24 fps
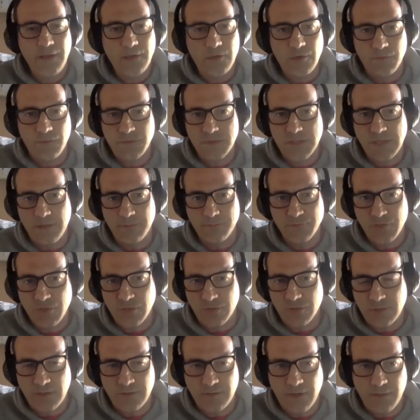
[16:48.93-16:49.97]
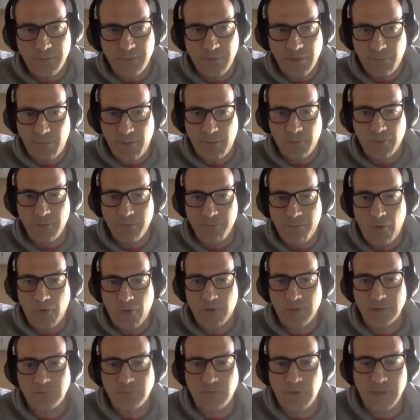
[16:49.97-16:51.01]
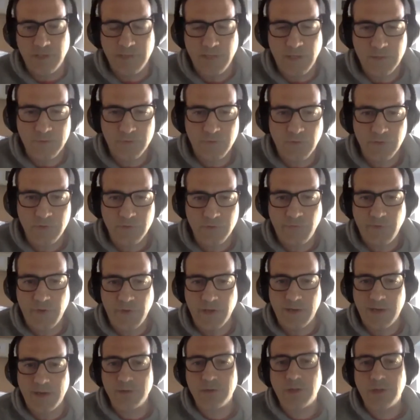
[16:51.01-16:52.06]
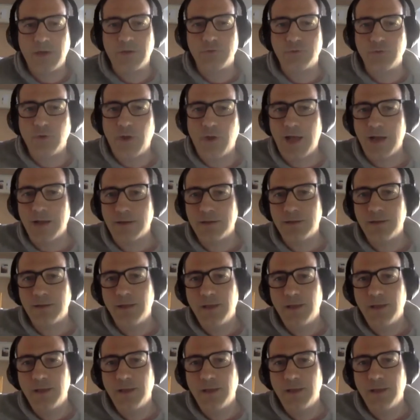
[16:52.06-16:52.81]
And obviously, I'm sure that there are many people in Poland right now trying to figure out how to hack